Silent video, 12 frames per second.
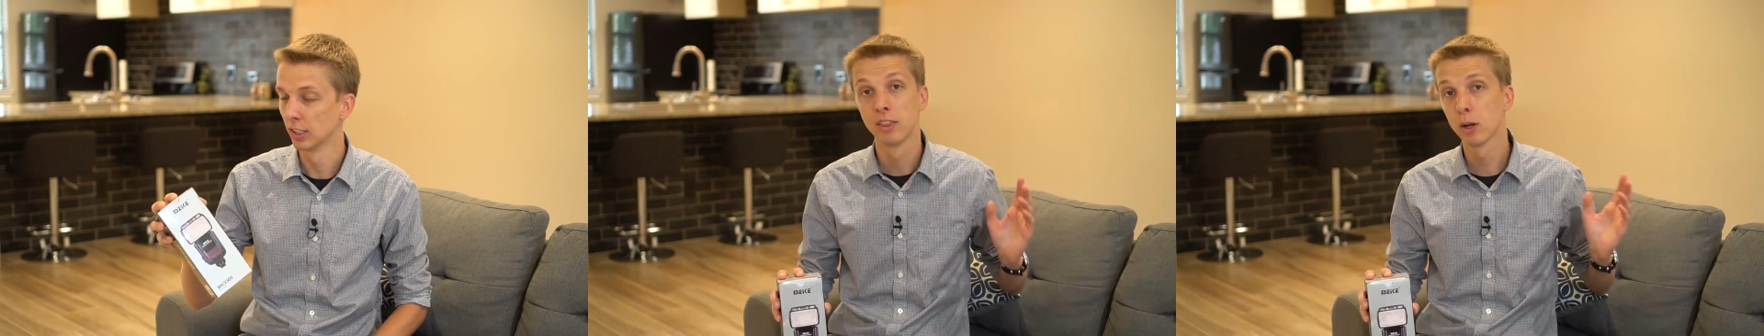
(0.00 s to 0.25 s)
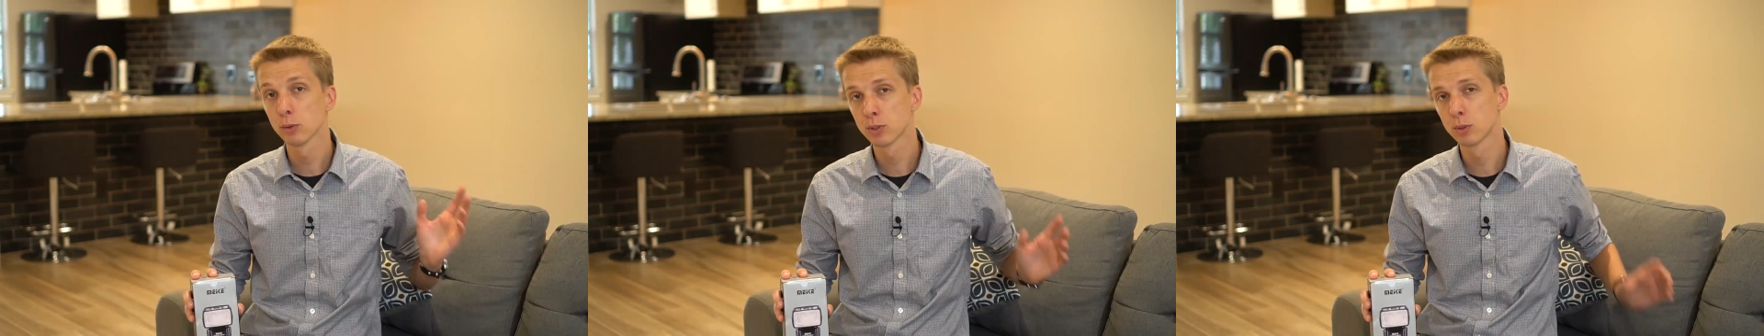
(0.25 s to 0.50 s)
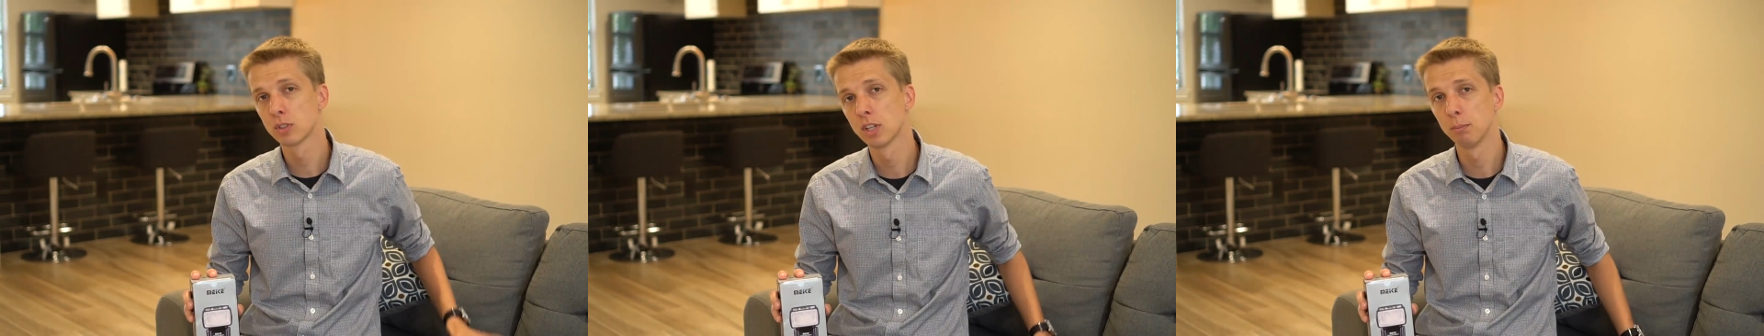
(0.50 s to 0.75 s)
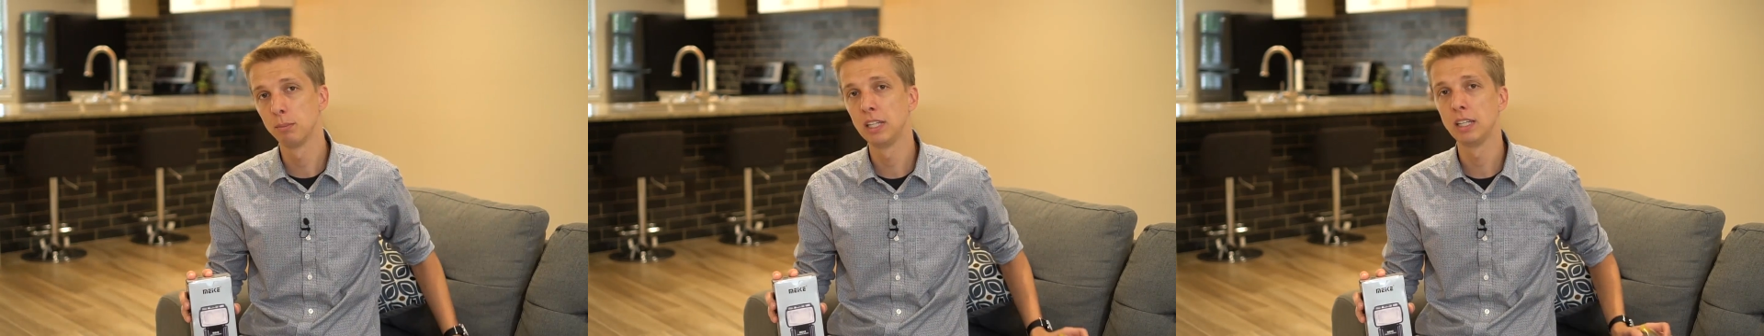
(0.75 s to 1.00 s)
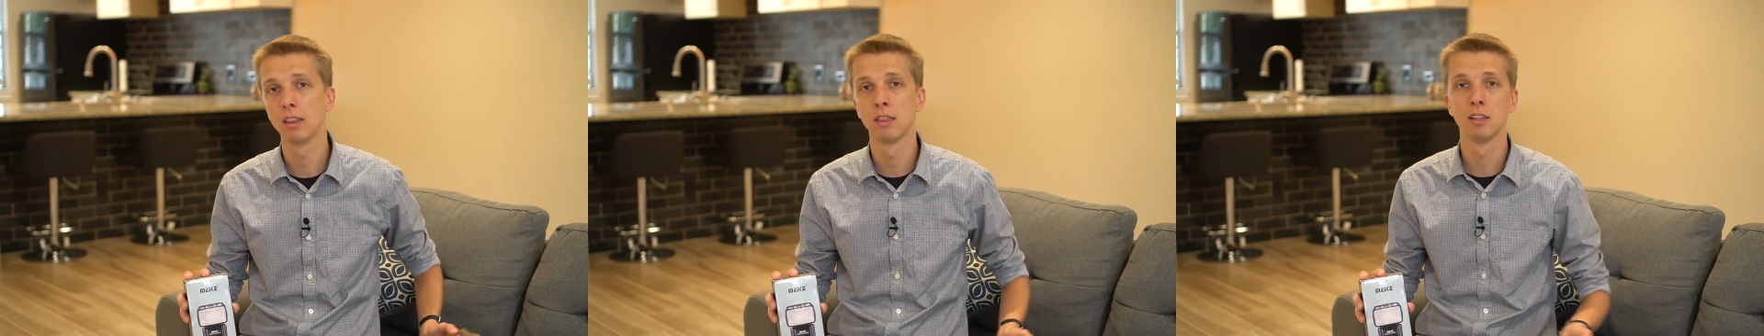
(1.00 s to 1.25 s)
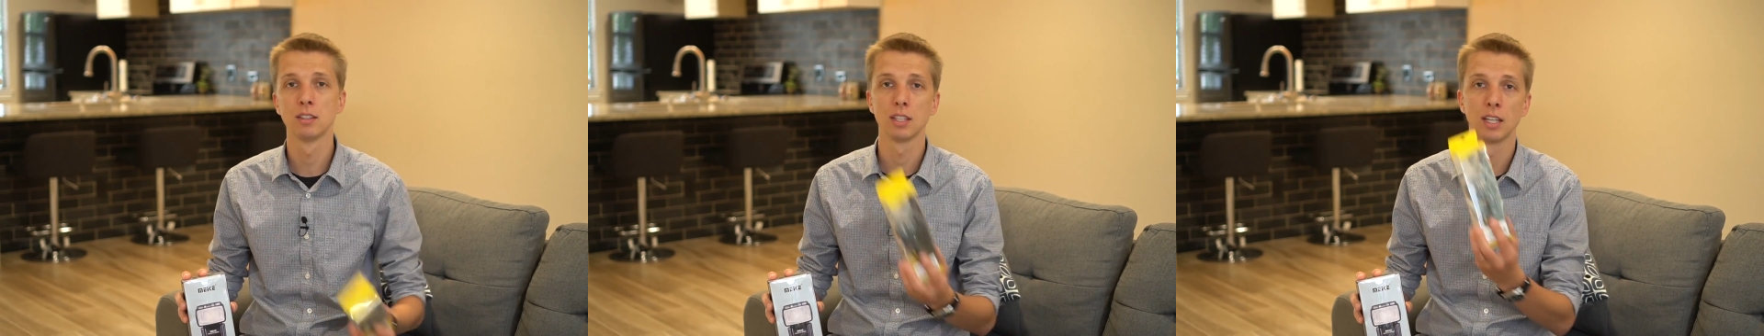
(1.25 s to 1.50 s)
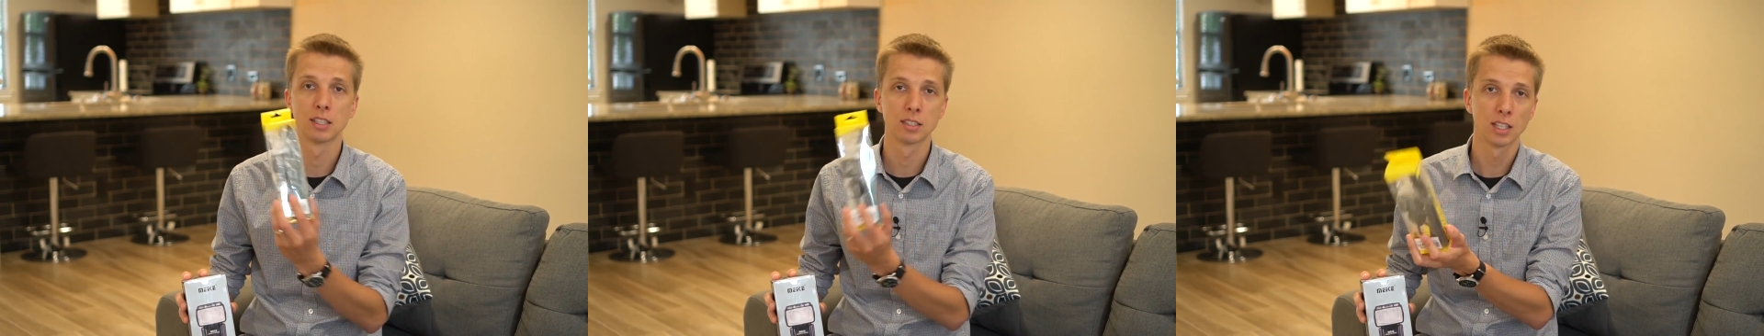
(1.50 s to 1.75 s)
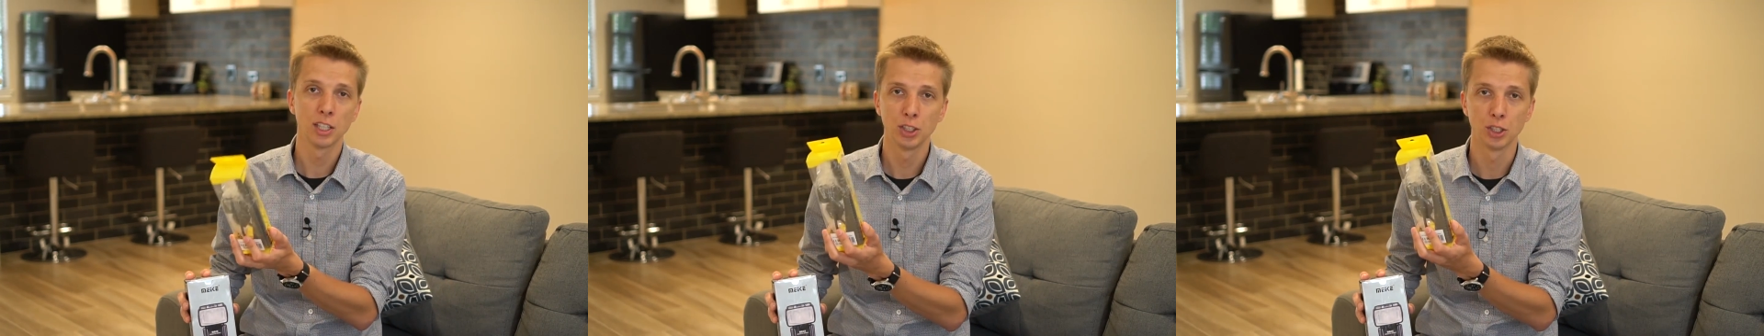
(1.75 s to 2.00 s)
They also sent me this
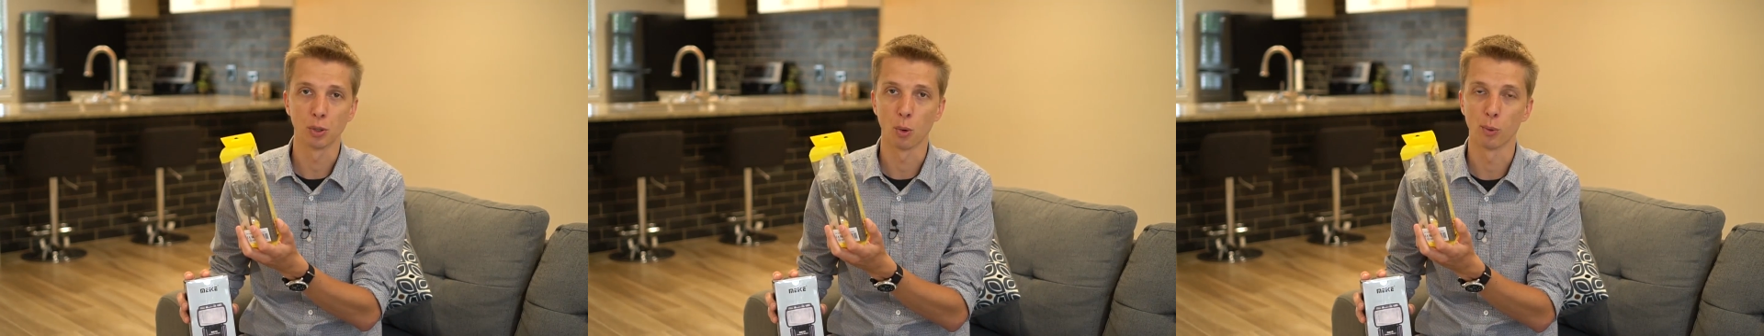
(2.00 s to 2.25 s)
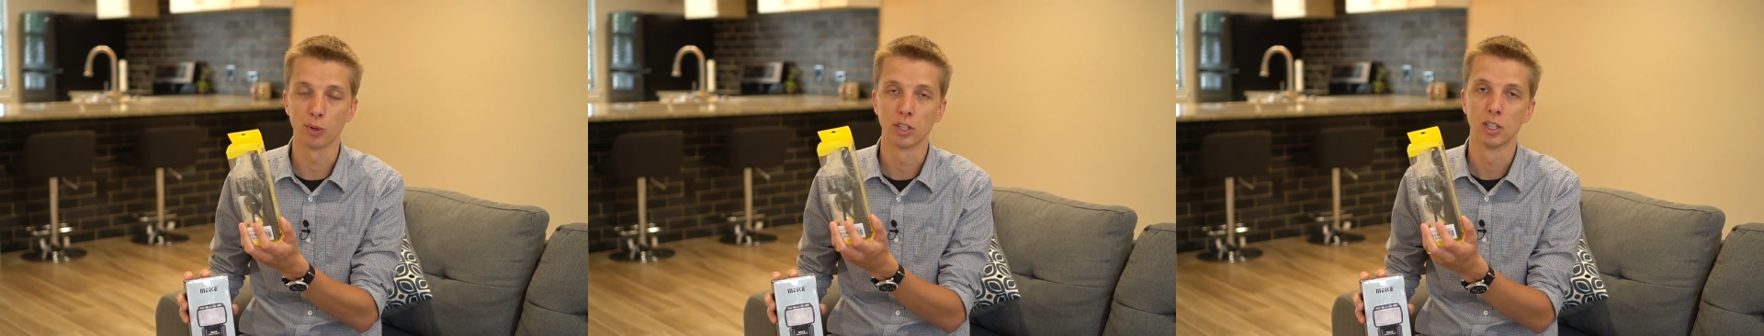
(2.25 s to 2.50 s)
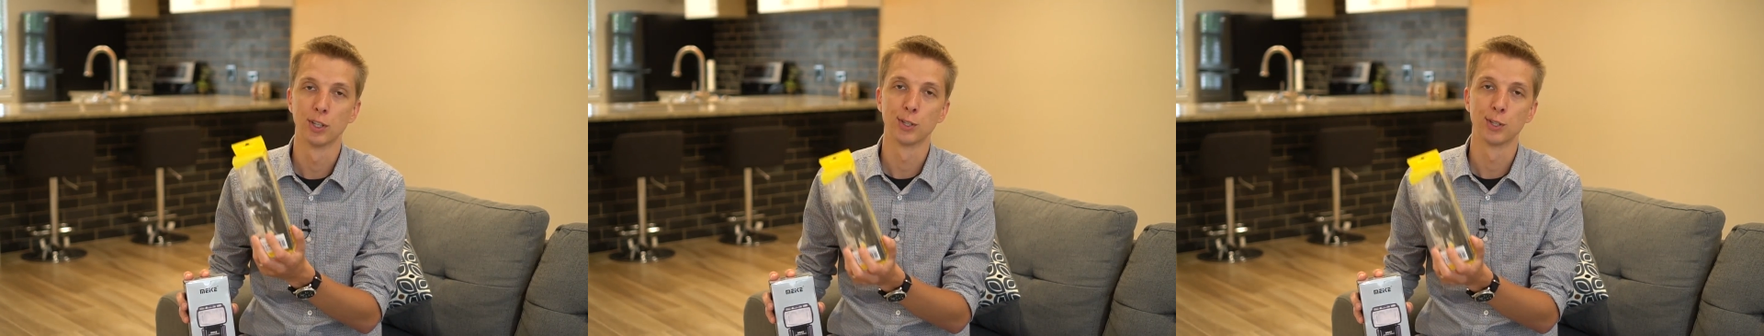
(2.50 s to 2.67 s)
extension cord.